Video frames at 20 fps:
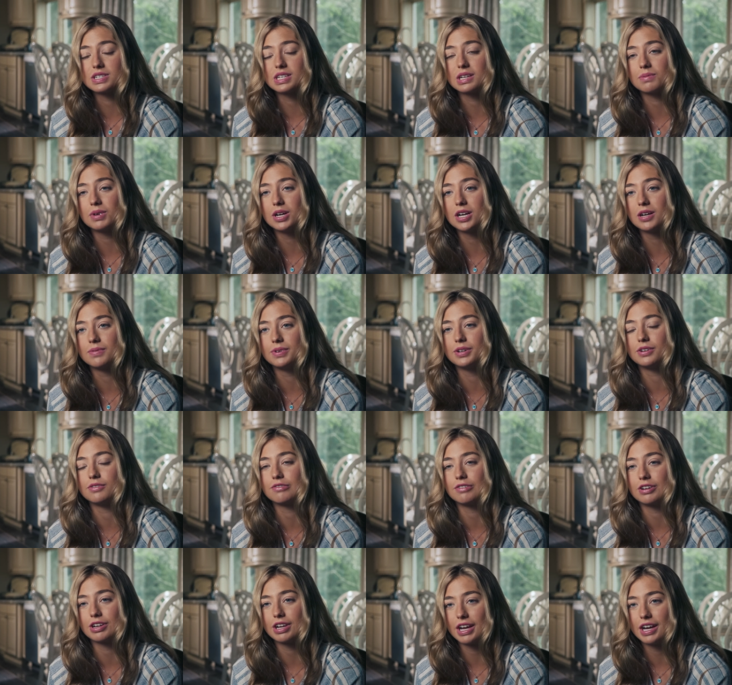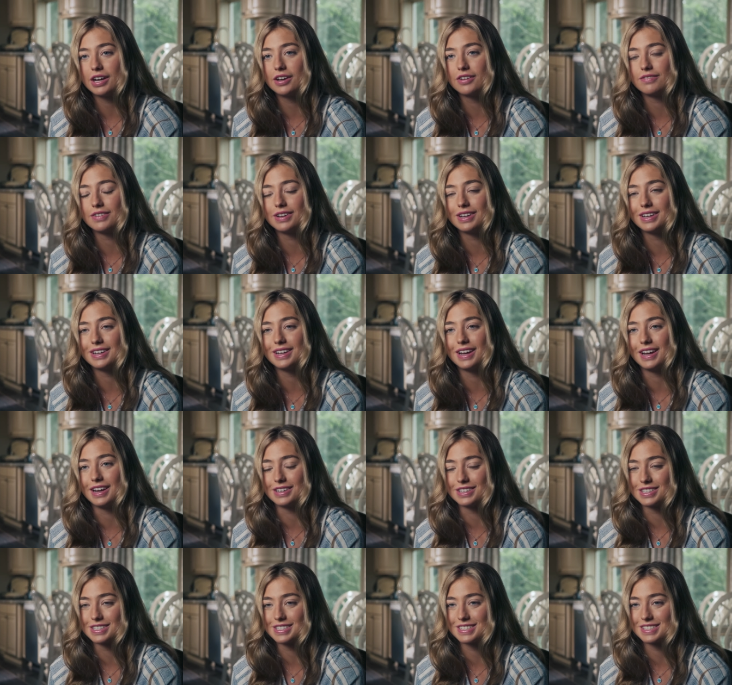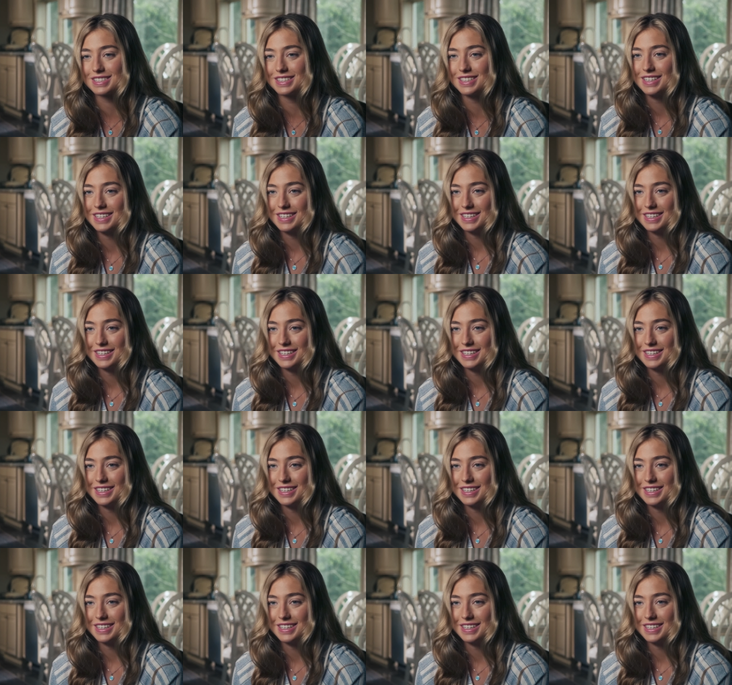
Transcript: I was like, Mom, don't freak out, but I just